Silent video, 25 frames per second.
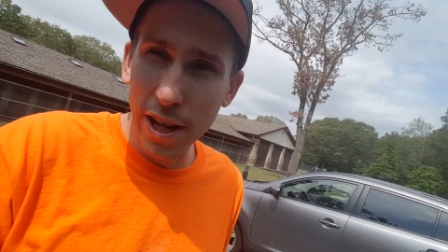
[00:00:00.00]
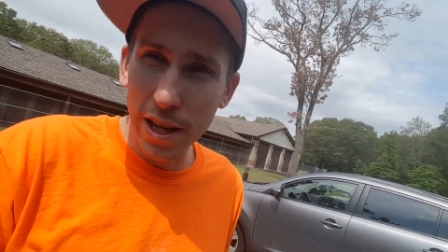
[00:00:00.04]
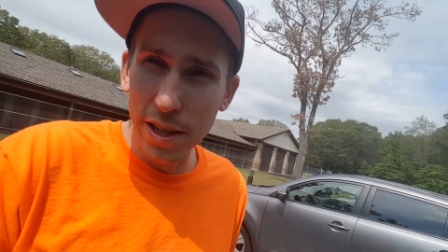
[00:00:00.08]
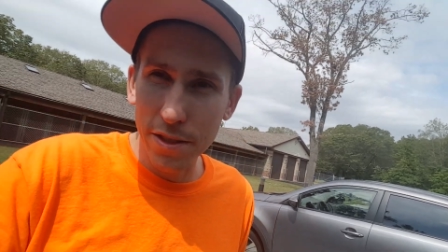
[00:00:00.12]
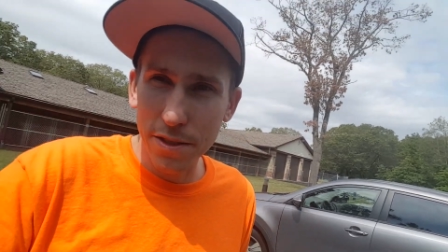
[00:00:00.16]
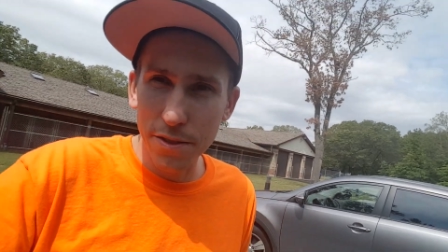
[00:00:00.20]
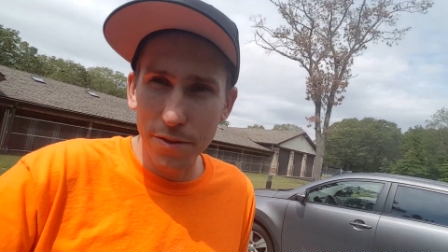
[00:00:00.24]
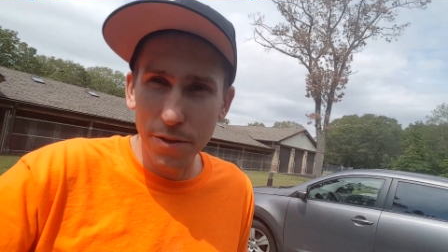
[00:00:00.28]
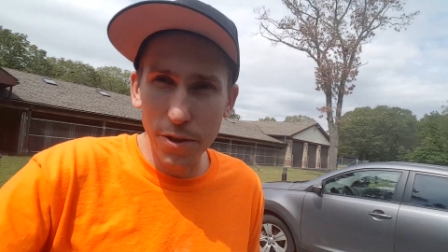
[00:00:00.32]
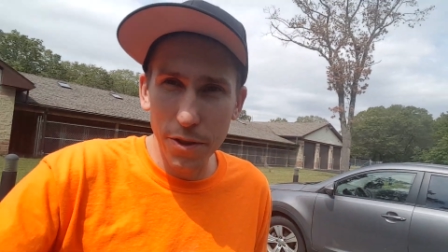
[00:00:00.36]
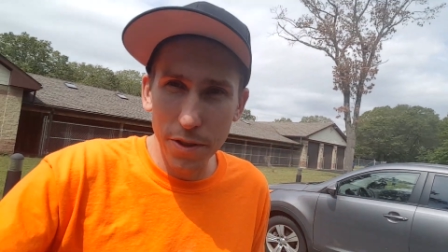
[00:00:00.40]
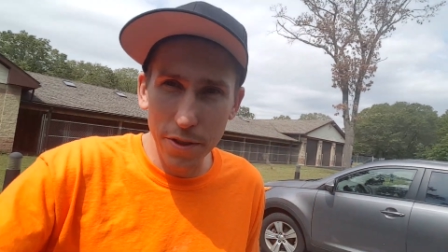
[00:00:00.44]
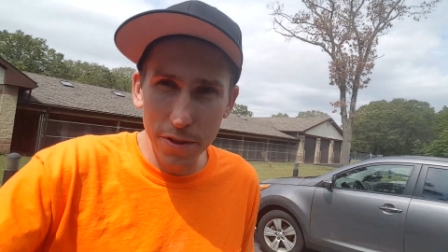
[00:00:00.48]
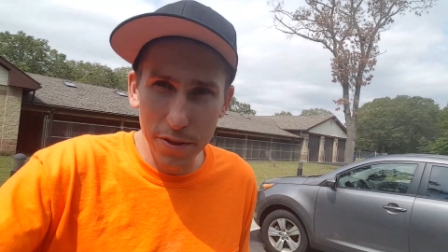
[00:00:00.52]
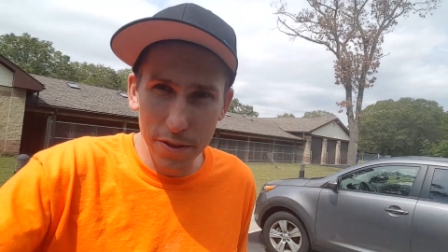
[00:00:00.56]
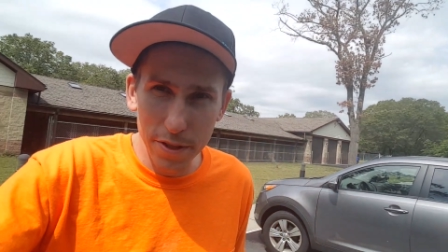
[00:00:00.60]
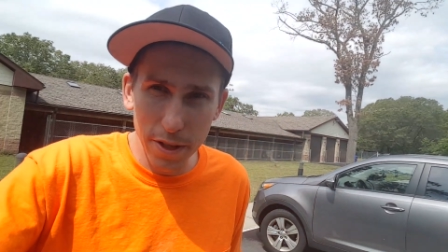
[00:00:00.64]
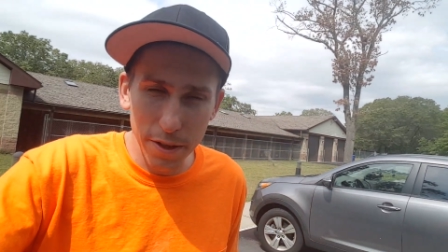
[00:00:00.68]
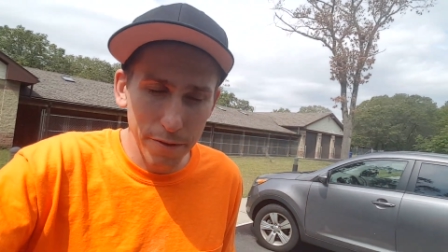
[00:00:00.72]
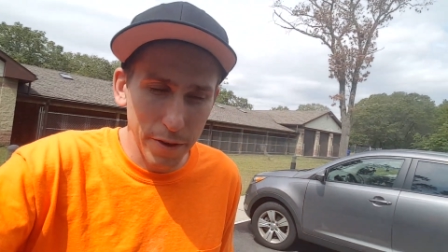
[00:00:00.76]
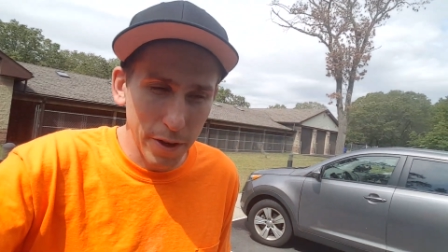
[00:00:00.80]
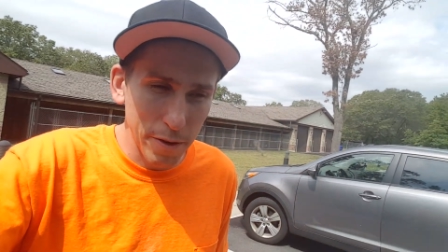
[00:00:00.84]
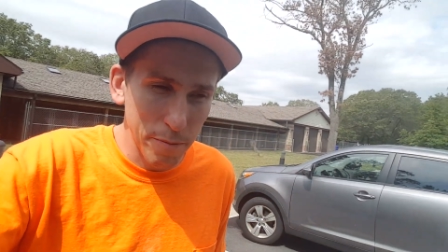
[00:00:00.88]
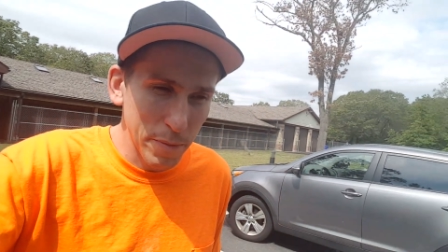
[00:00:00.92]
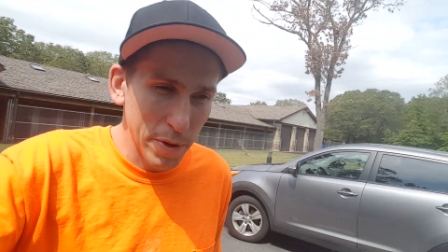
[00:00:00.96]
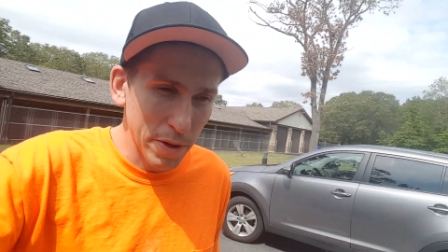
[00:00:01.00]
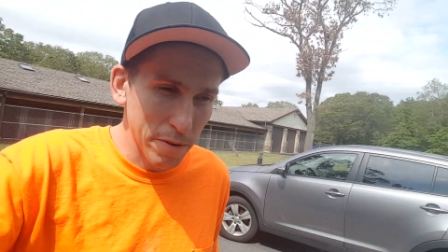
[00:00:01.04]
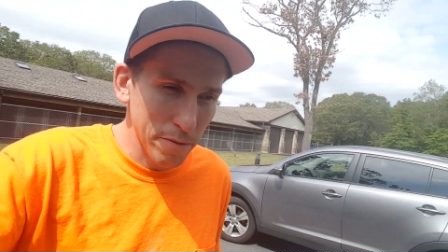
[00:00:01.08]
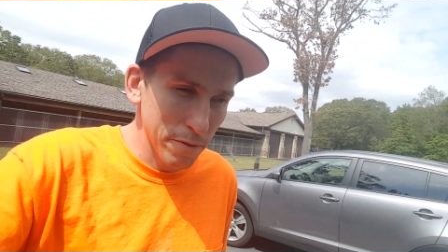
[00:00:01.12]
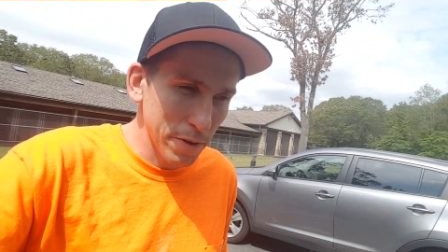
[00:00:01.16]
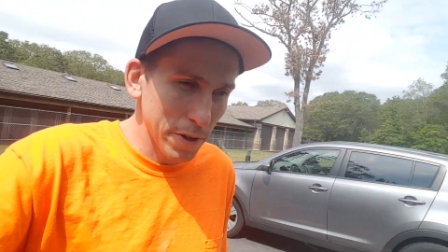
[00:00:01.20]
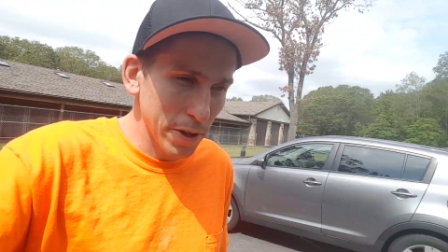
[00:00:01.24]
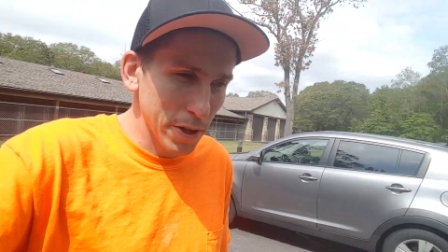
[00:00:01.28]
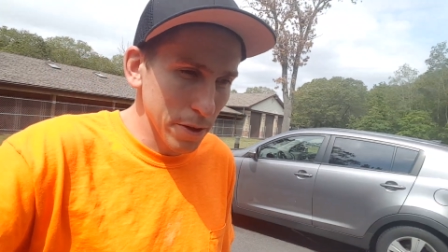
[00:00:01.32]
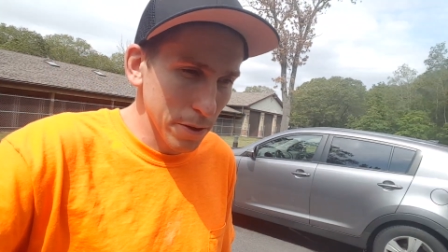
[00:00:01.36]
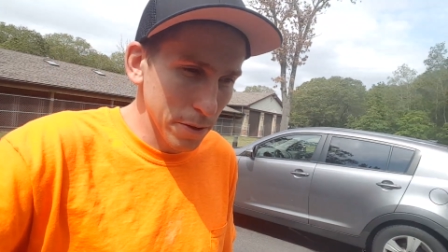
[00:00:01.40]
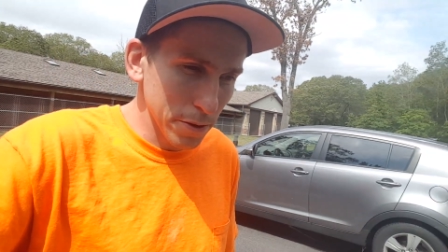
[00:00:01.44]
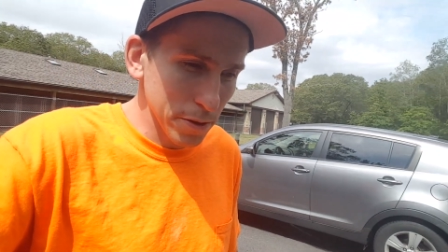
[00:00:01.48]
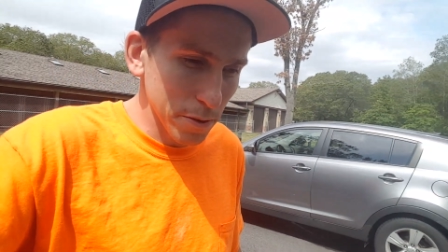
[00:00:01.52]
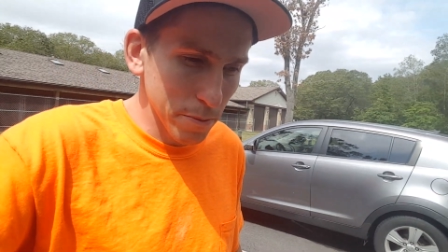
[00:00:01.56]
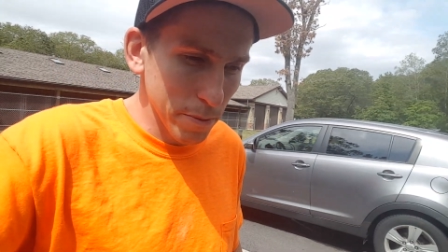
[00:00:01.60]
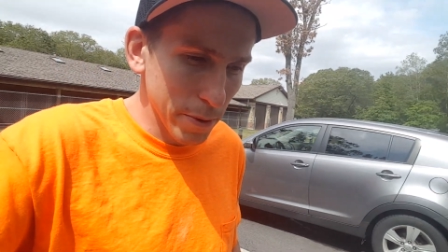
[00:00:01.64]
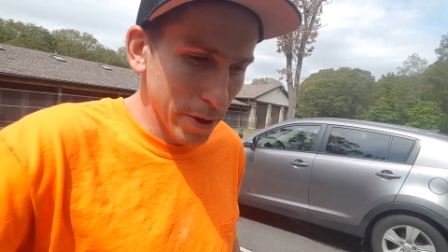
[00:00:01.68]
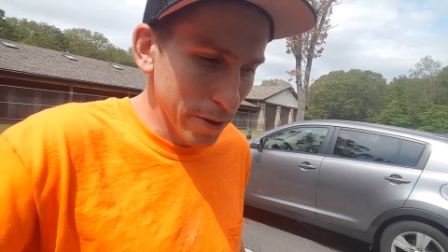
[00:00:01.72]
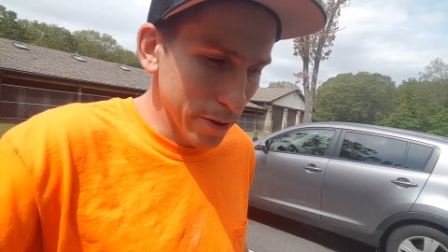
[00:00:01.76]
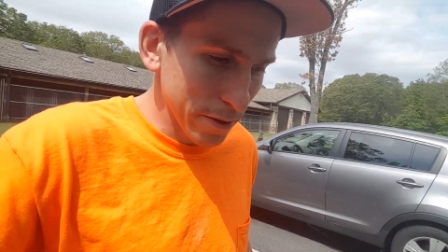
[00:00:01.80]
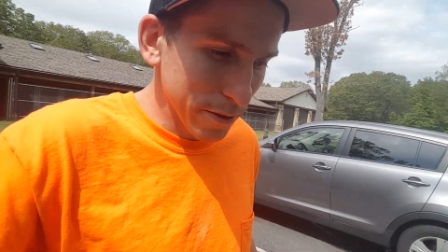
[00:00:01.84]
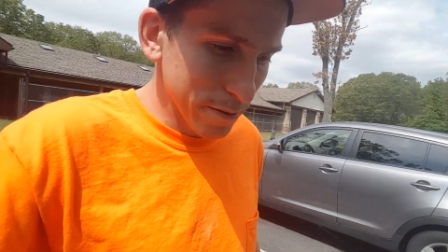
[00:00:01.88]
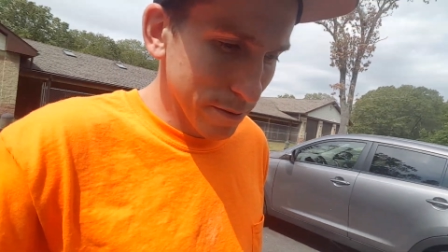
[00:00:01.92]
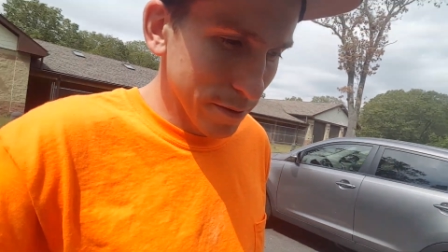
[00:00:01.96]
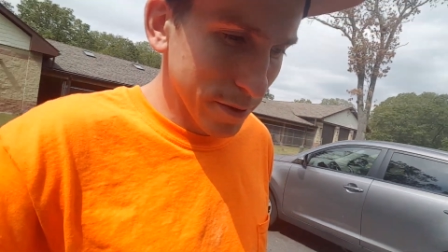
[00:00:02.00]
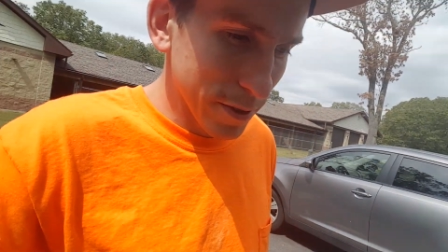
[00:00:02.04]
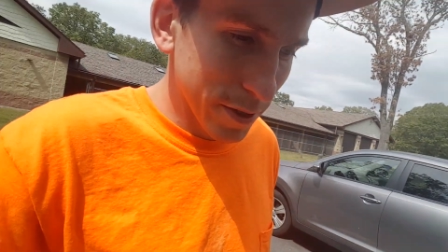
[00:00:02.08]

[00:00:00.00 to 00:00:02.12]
lines of all the stuff I've made videos about.